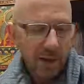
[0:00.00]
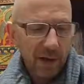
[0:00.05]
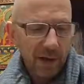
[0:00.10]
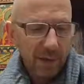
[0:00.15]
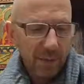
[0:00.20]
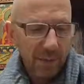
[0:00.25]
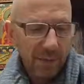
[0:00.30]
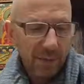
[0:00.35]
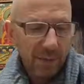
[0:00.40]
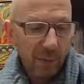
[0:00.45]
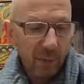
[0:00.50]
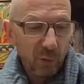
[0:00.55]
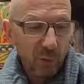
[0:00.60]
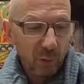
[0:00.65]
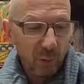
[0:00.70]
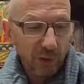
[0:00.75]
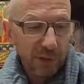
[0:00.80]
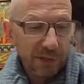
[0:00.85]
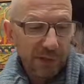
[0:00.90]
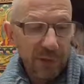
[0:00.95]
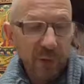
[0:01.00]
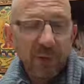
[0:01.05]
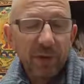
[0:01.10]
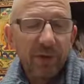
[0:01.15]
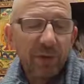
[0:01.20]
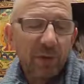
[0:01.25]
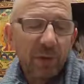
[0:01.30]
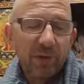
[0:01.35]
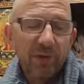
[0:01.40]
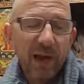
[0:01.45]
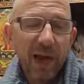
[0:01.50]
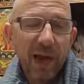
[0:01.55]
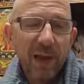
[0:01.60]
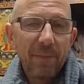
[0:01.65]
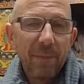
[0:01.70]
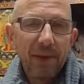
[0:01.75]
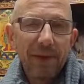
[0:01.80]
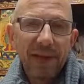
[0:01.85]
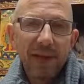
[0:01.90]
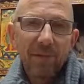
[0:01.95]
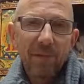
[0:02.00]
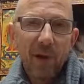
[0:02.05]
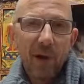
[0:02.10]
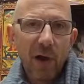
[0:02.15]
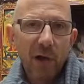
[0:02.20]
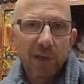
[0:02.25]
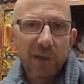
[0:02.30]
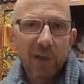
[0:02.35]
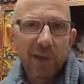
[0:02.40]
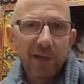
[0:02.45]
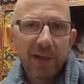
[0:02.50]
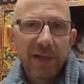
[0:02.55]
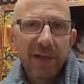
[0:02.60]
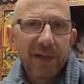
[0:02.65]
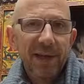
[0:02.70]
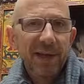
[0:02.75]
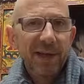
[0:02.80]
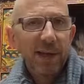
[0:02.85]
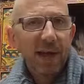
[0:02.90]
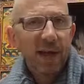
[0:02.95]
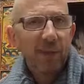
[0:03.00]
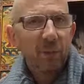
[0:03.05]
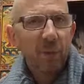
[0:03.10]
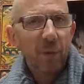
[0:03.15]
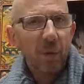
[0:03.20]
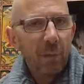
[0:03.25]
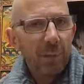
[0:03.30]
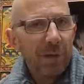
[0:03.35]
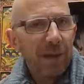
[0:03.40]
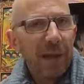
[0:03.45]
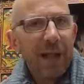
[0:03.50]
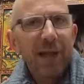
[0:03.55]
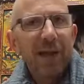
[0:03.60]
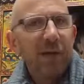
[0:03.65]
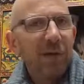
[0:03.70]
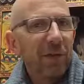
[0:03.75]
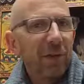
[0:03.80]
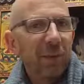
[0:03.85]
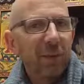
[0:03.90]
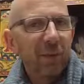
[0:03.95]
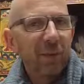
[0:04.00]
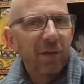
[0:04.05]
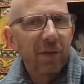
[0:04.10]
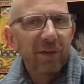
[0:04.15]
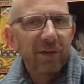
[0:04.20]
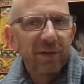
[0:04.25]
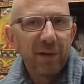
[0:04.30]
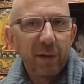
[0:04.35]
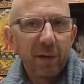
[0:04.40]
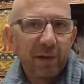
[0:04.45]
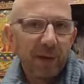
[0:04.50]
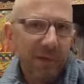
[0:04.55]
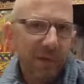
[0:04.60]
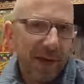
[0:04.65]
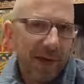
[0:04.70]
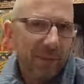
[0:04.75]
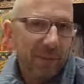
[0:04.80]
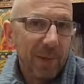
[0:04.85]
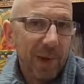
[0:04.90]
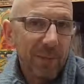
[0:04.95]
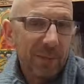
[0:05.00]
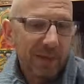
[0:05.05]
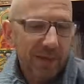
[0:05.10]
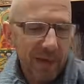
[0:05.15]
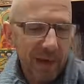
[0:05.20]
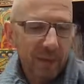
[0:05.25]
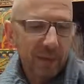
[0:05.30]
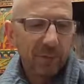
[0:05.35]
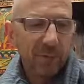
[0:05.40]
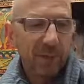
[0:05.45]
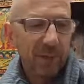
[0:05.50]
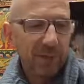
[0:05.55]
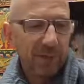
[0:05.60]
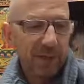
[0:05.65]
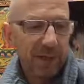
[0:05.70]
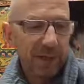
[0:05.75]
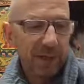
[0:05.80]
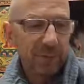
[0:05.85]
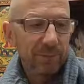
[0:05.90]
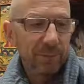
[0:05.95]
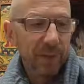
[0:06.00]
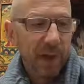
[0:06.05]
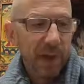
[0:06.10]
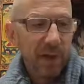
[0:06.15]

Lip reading: The people who really do it full time might have 100 and will play all the bowls and only pick maybe 10 or 15.